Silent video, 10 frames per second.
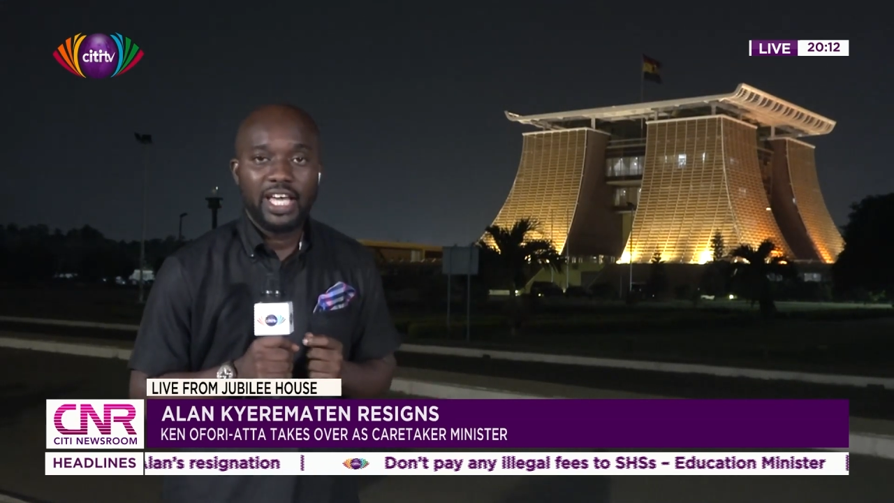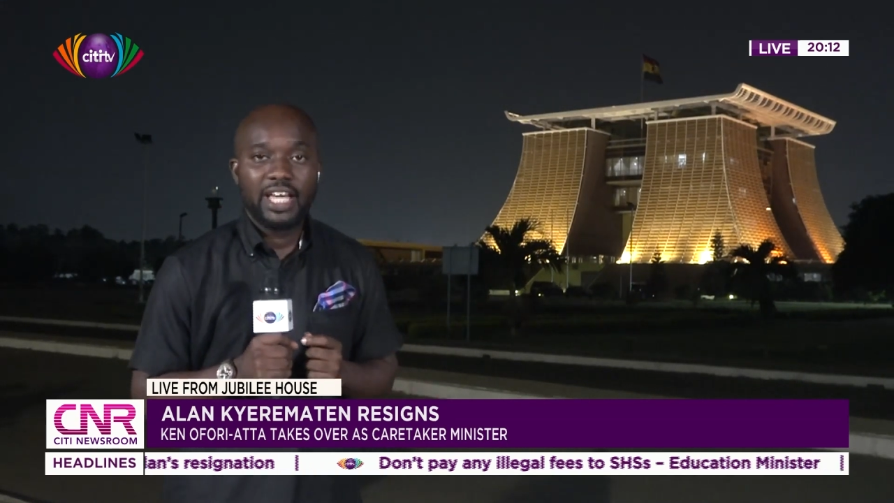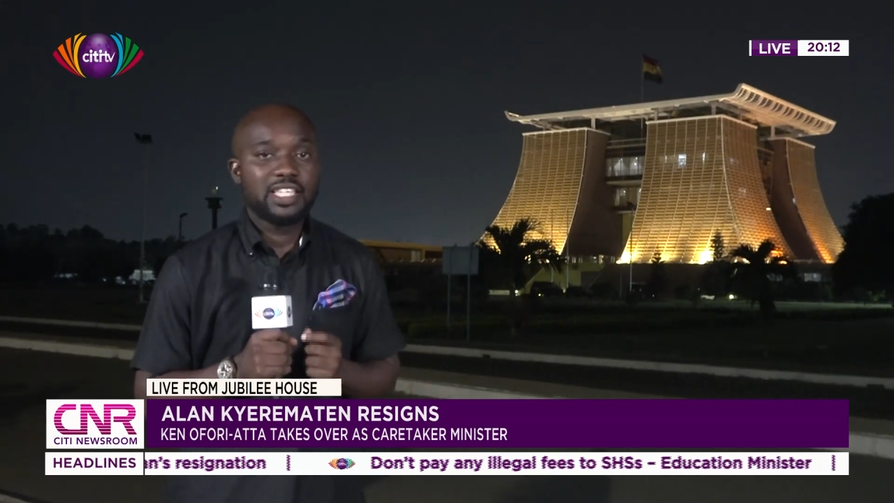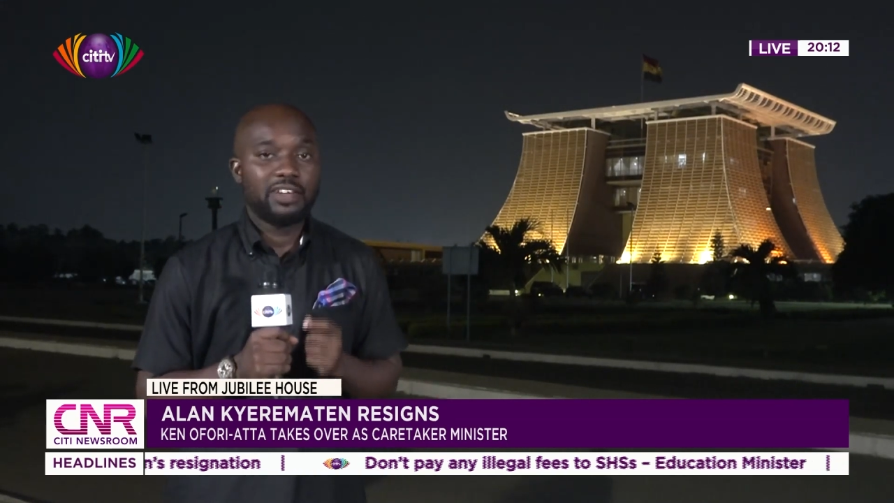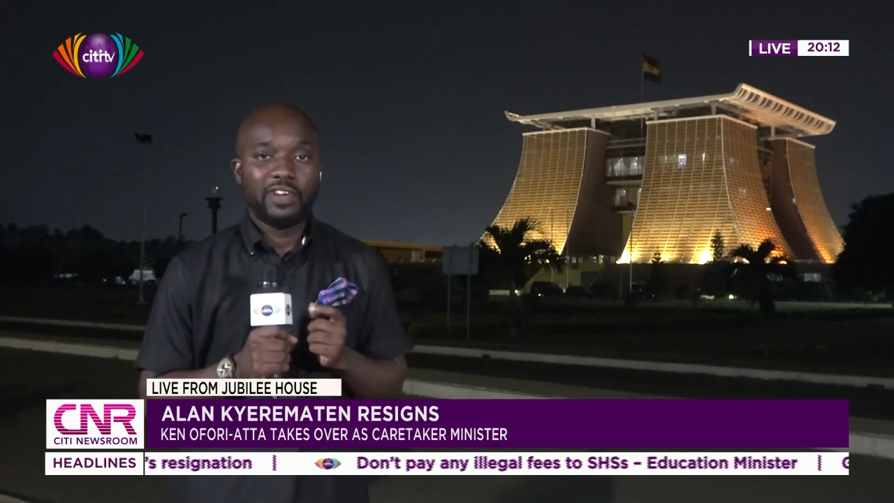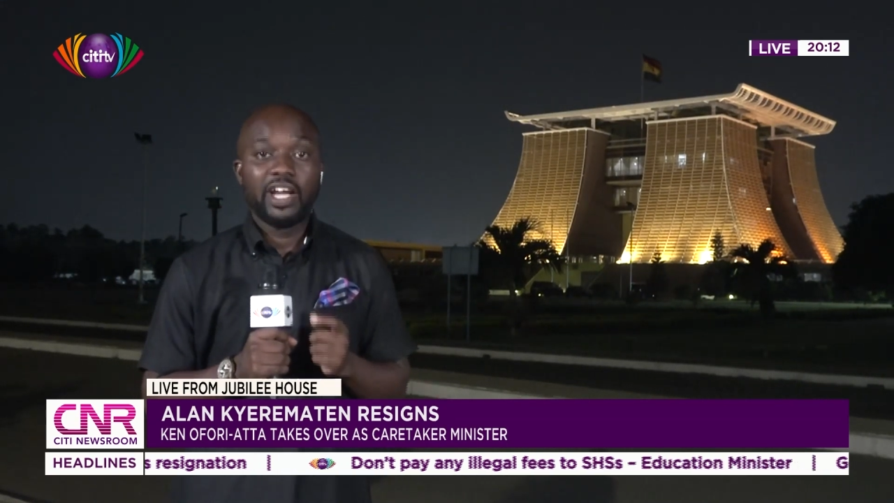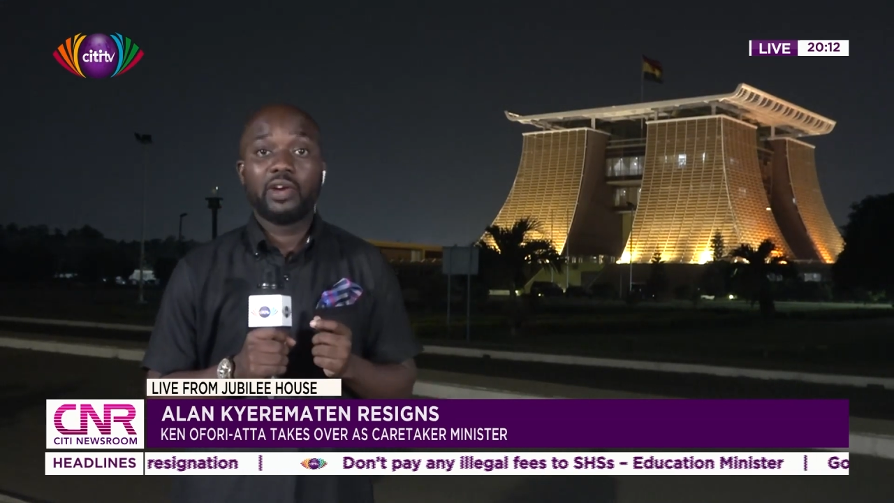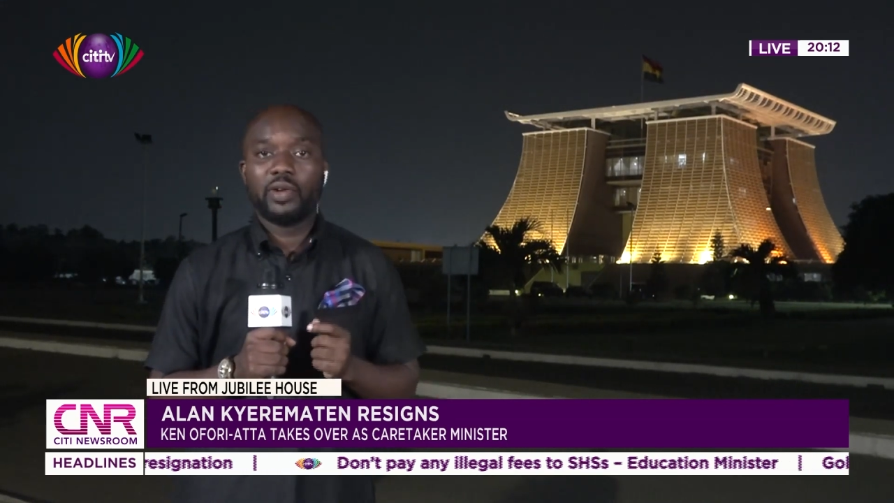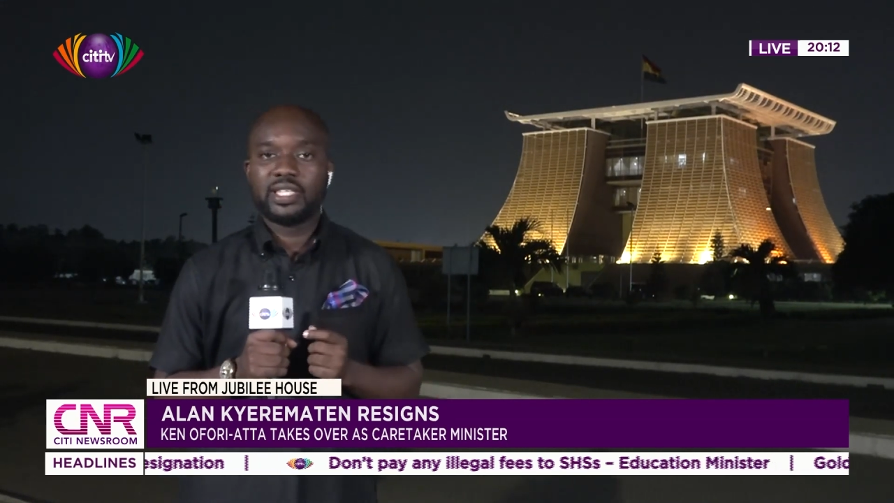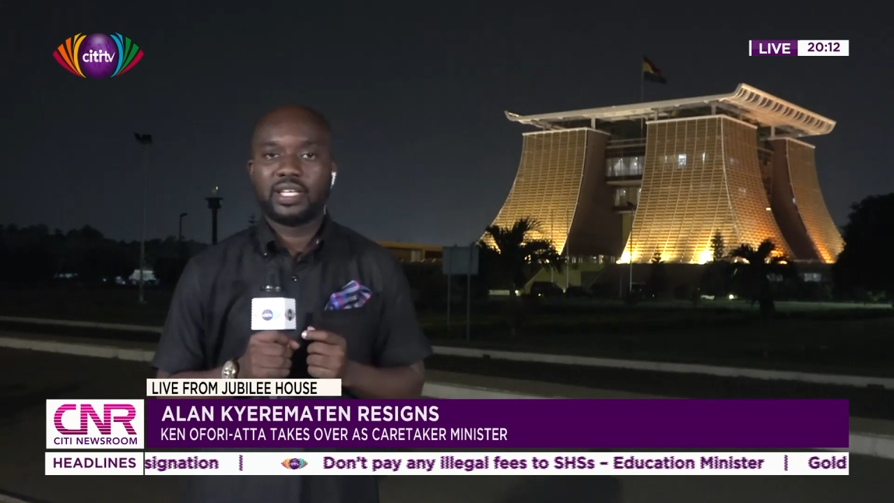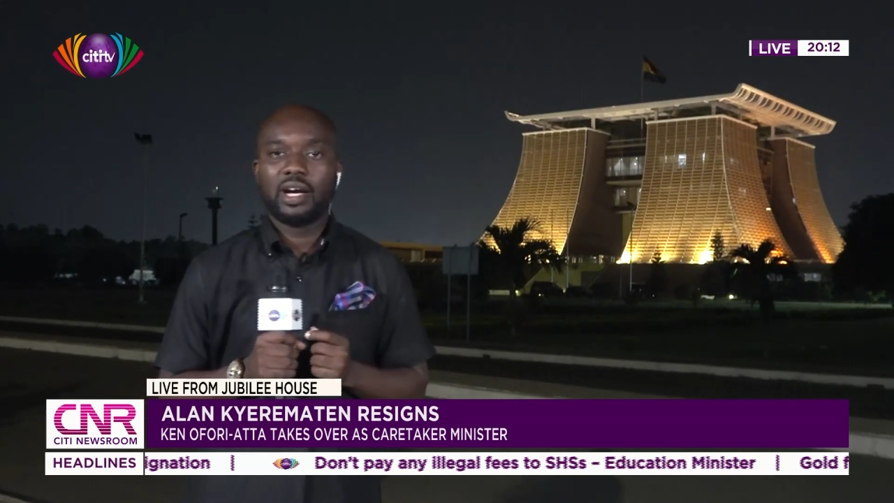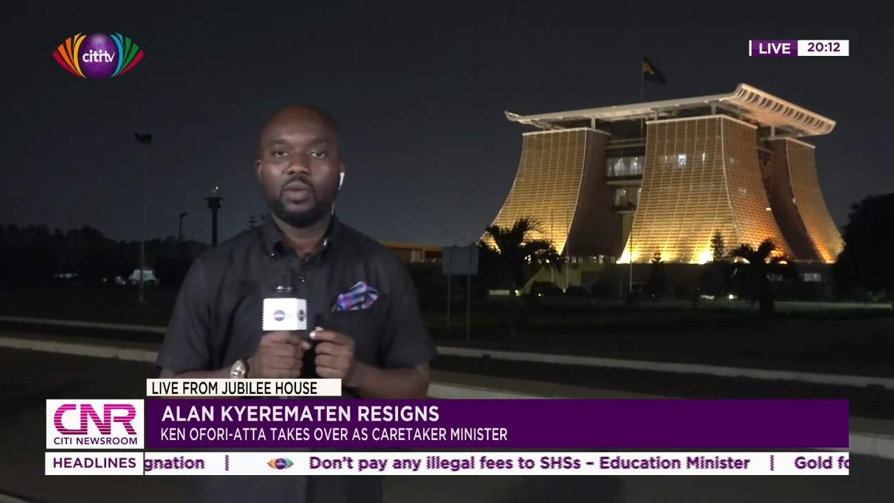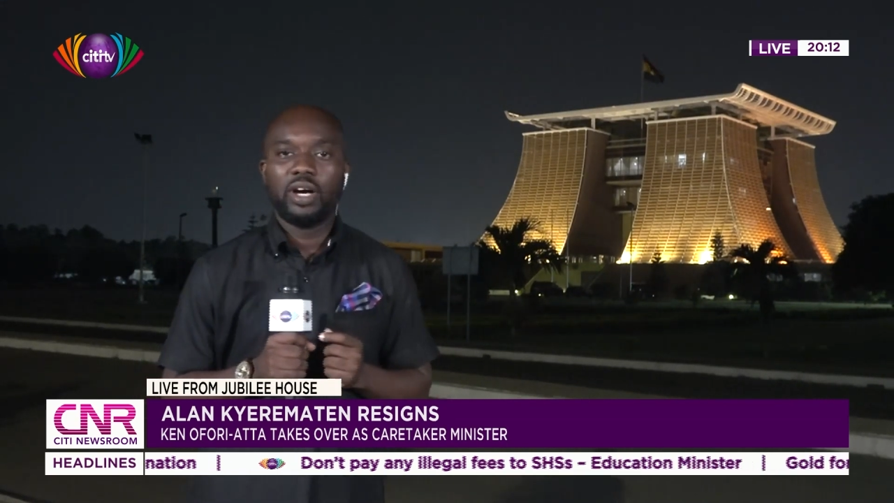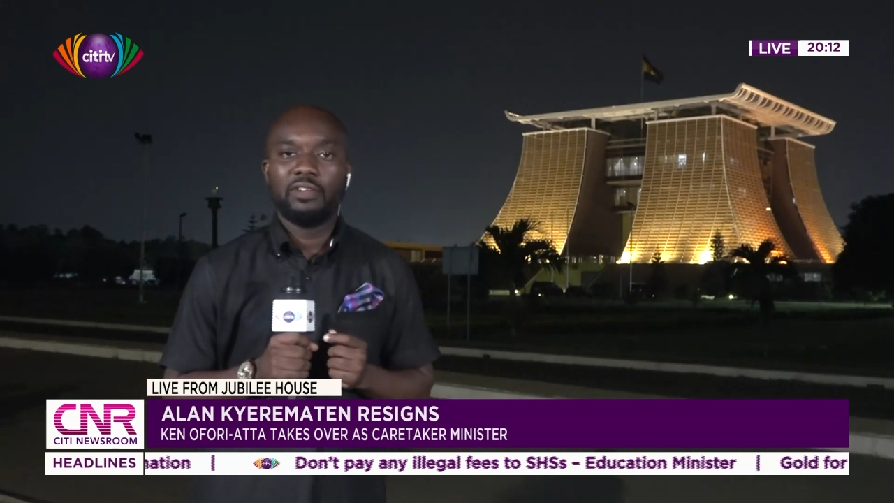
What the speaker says: is a very critical one